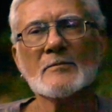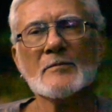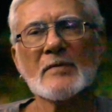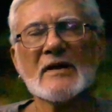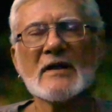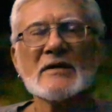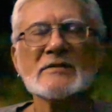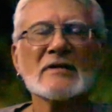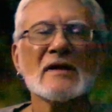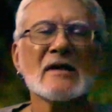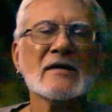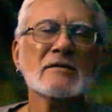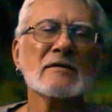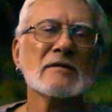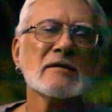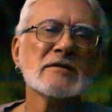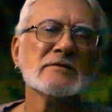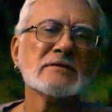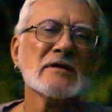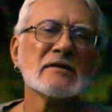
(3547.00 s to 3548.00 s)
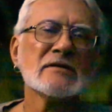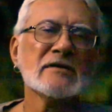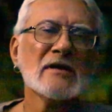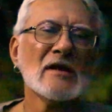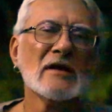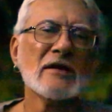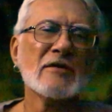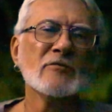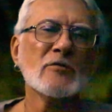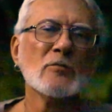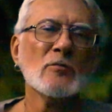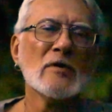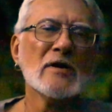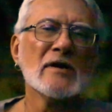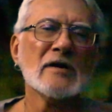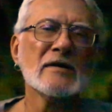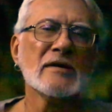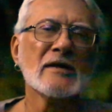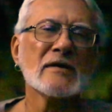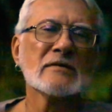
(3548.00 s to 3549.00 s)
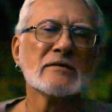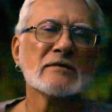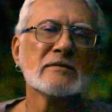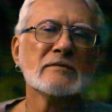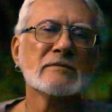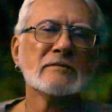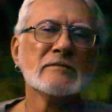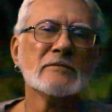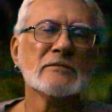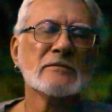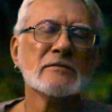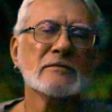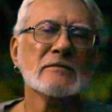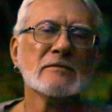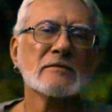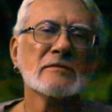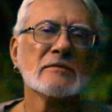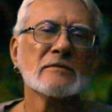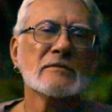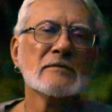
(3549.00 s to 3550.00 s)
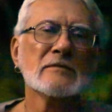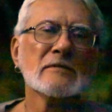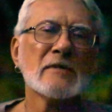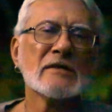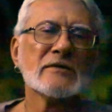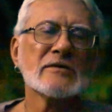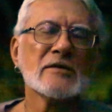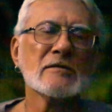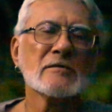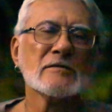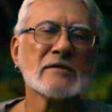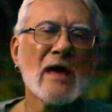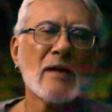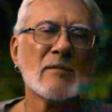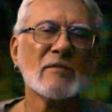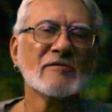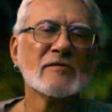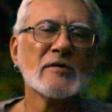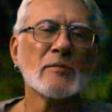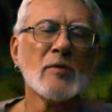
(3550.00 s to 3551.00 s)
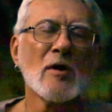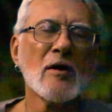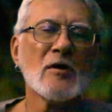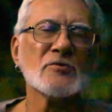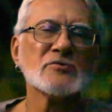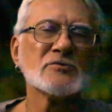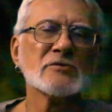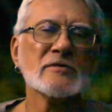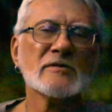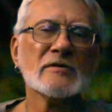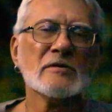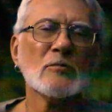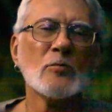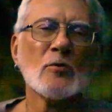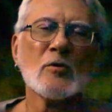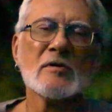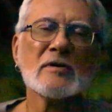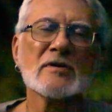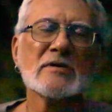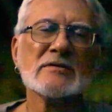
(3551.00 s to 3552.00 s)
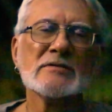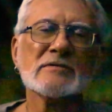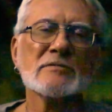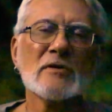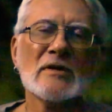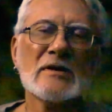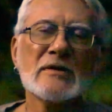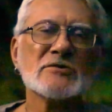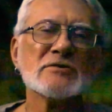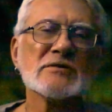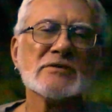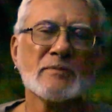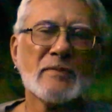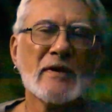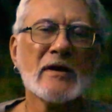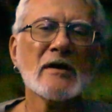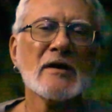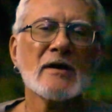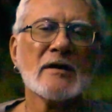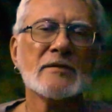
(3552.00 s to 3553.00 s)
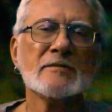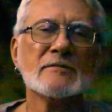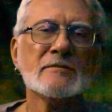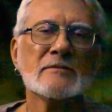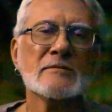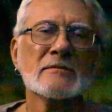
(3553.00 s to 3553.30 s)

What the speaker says: But as I tell everyone at the time of departure, the work has really just begun.